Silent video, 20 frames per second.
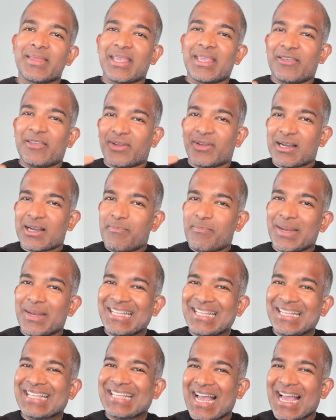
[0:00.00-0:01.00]
If a
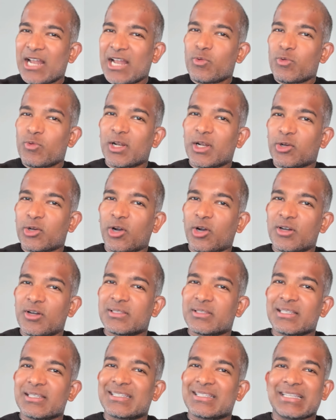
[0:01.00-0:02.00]
company's annual
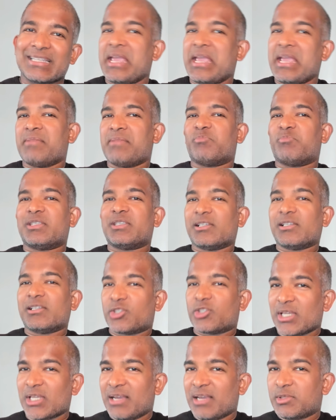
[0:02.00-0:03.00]
COGS is say 6
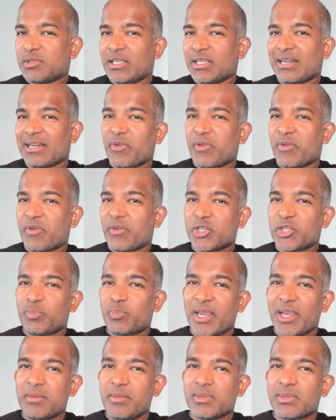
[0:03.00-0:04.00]
times their average
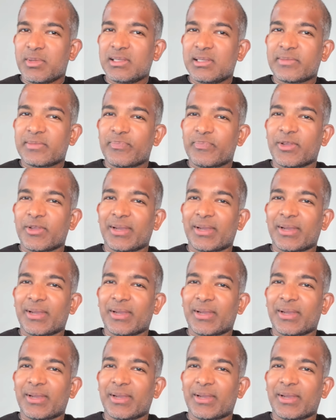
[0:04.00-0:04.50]
payables,